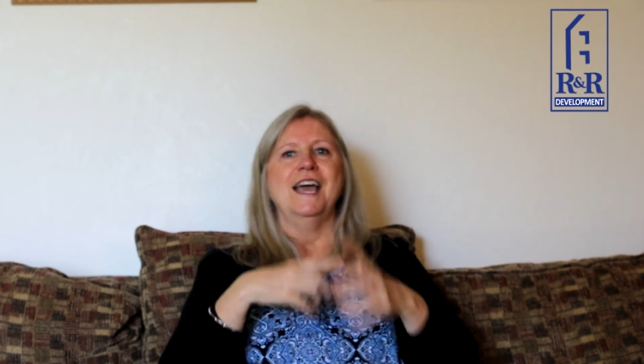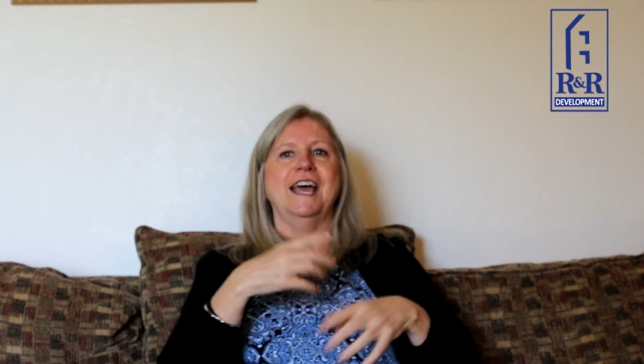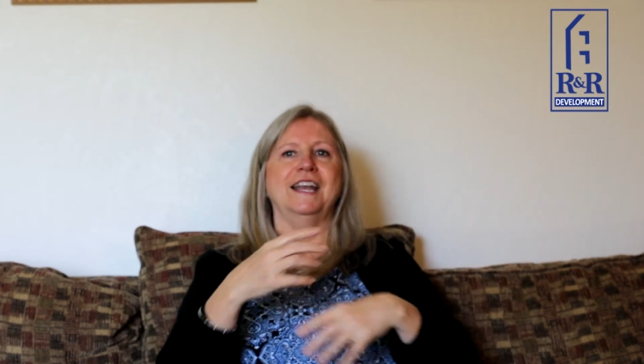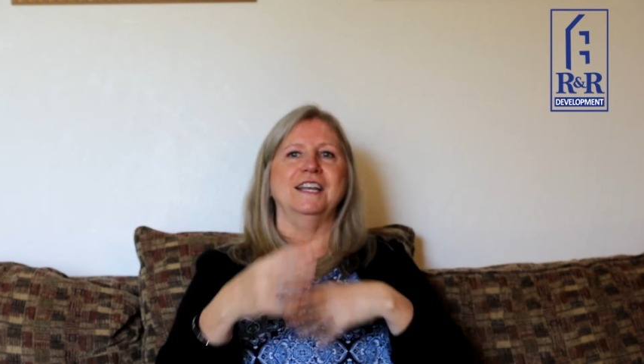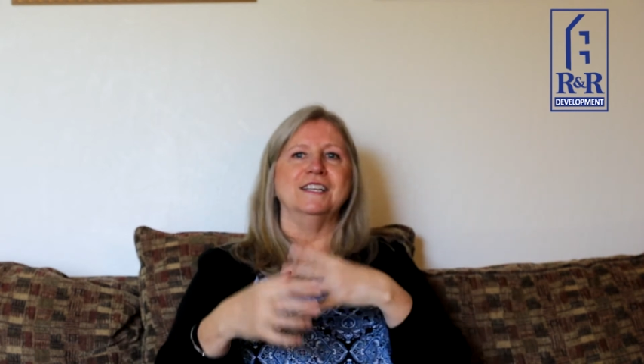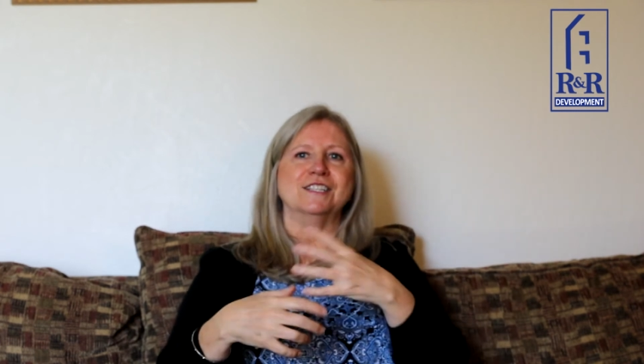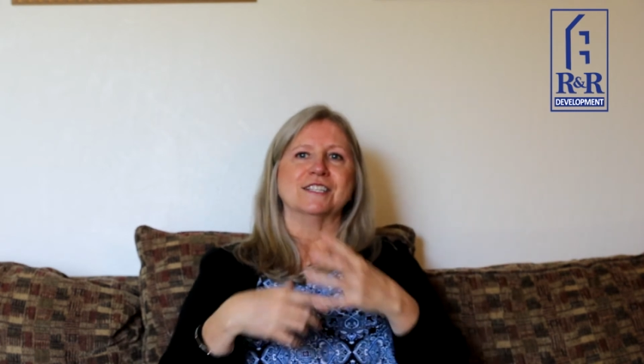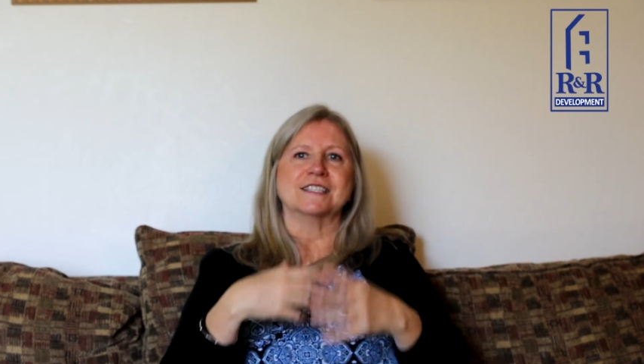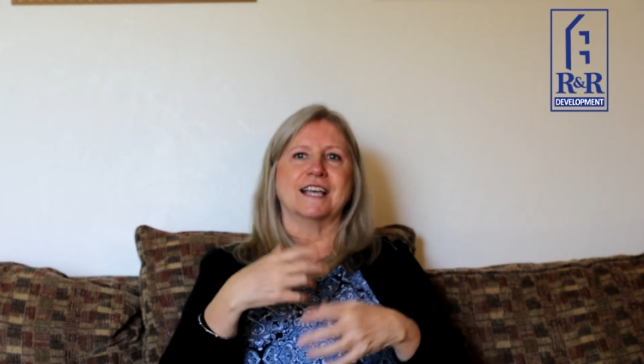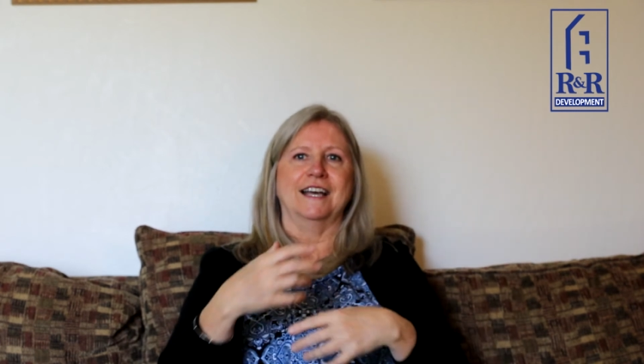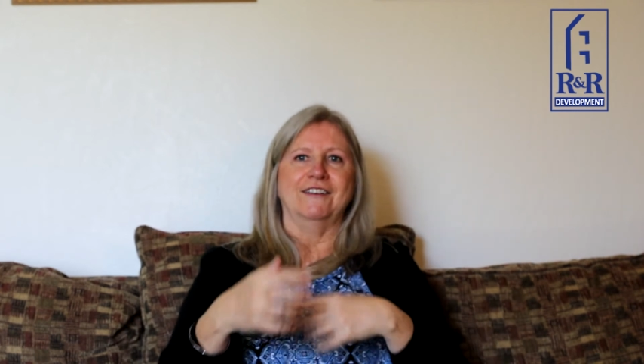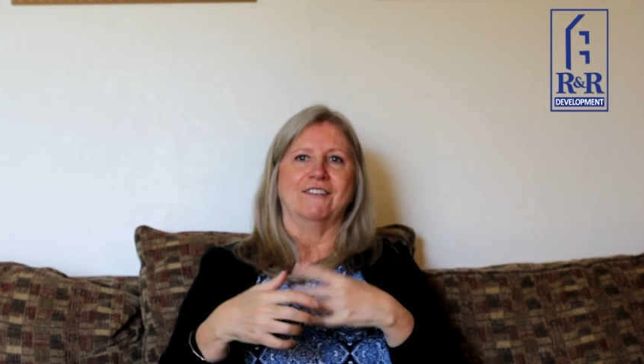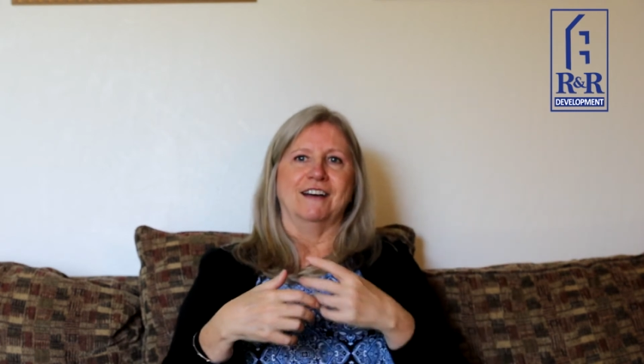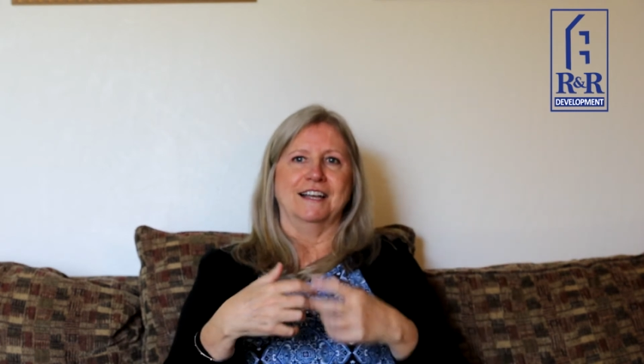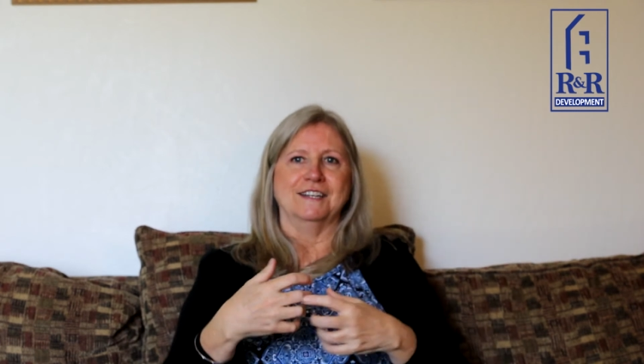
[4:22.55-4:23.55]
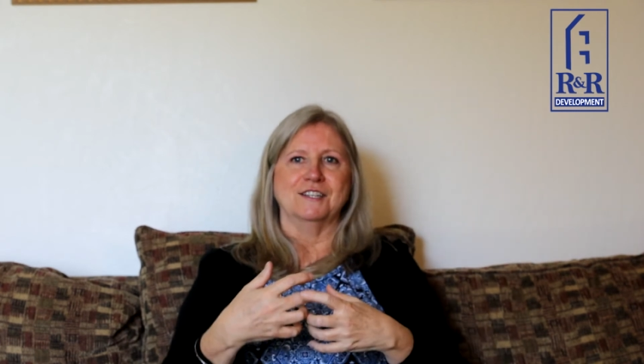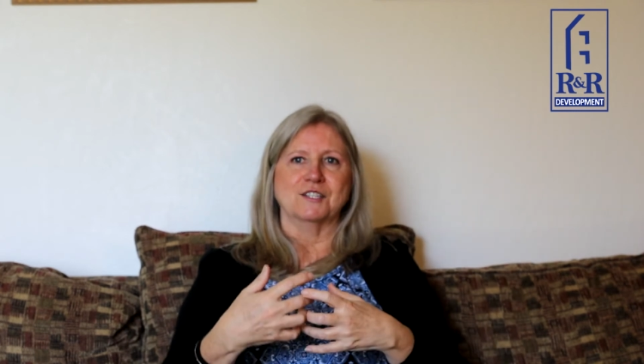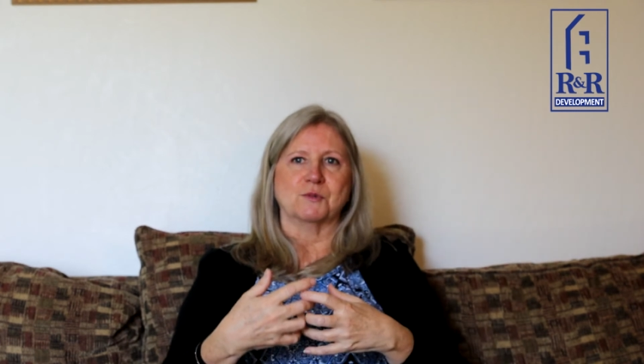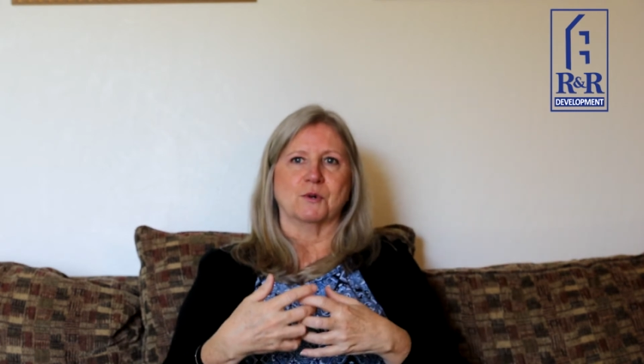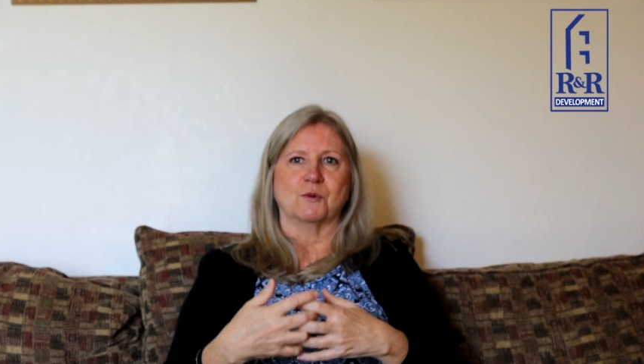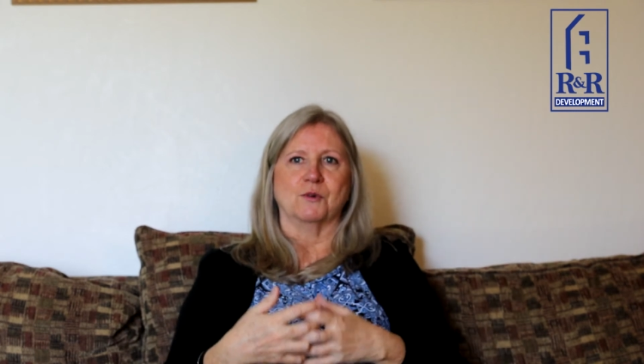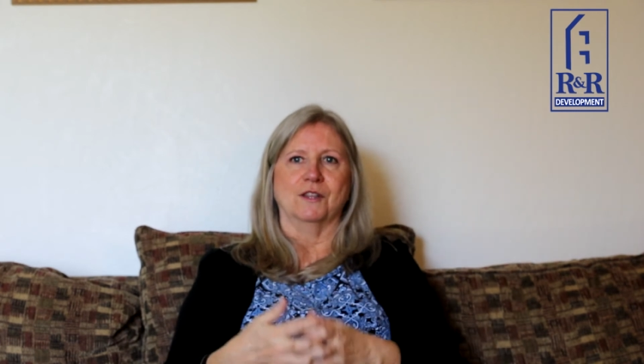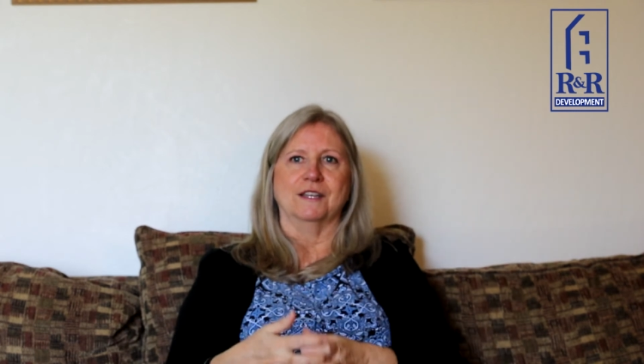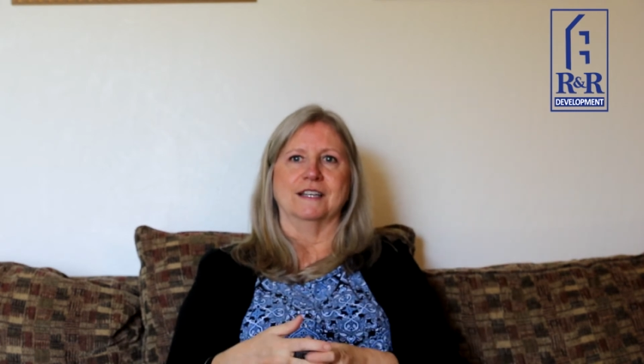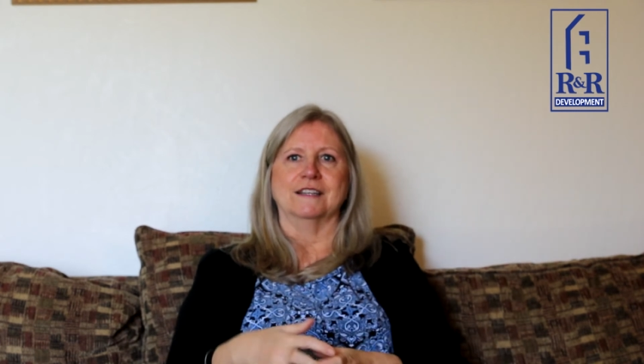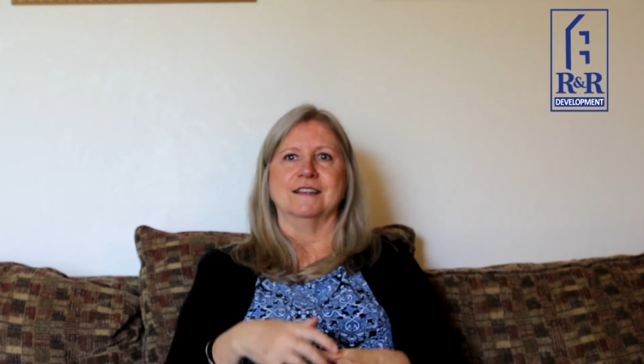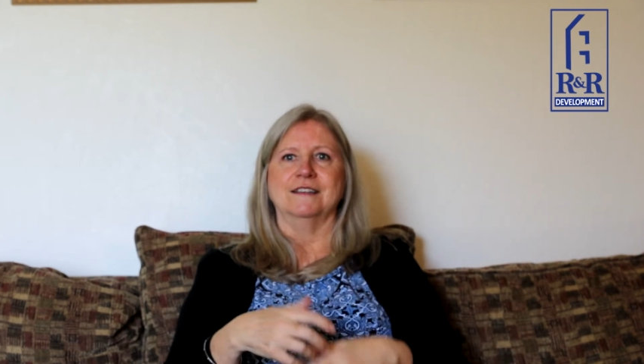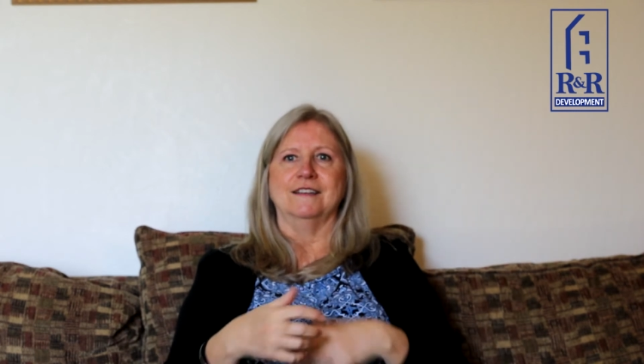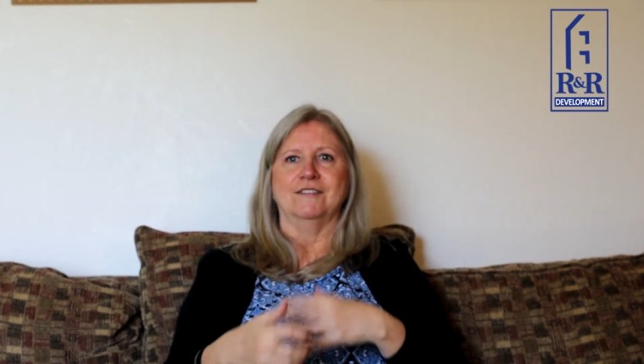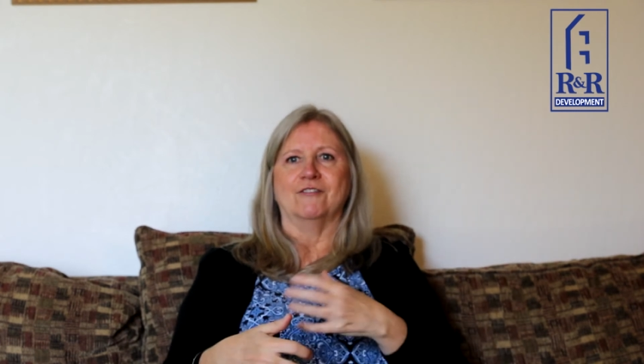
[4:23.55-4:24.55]
And it just kind of ideas were
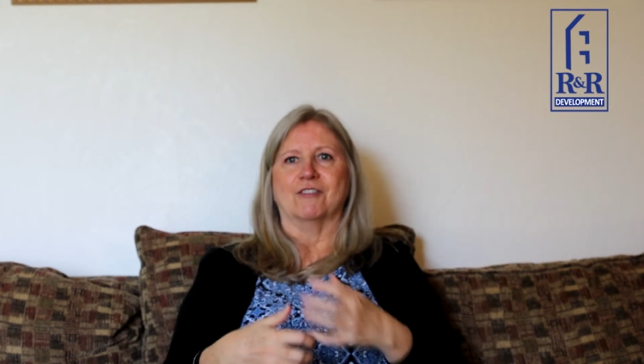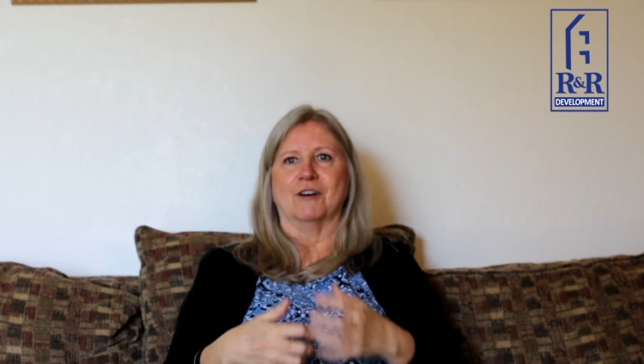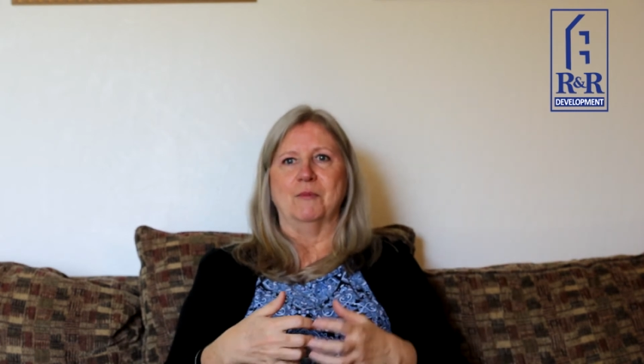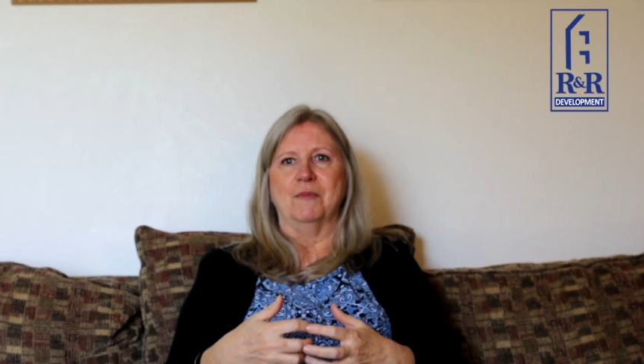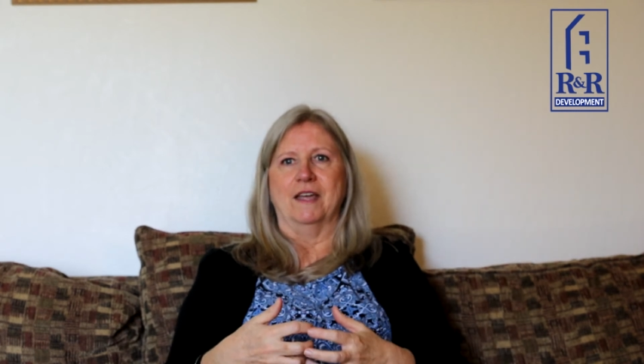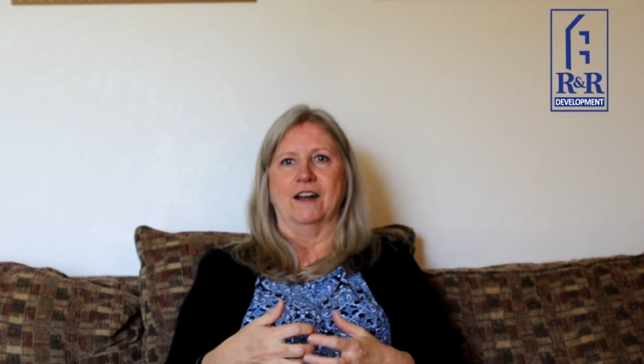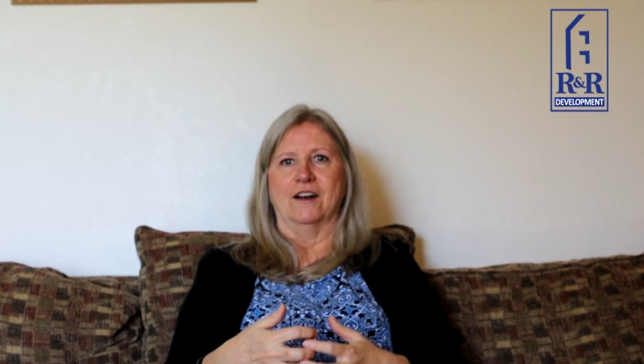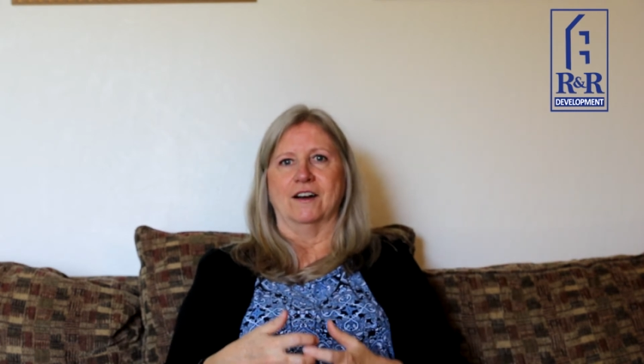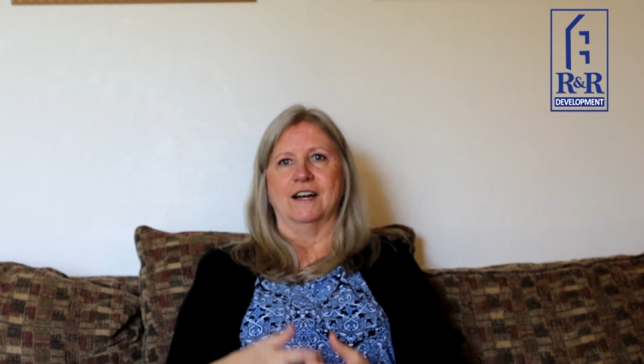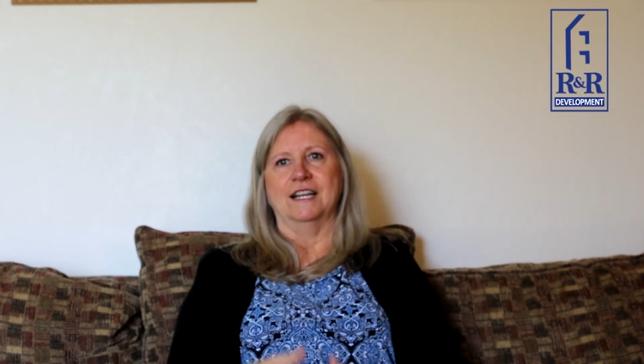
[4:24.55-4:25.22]
rolling from there.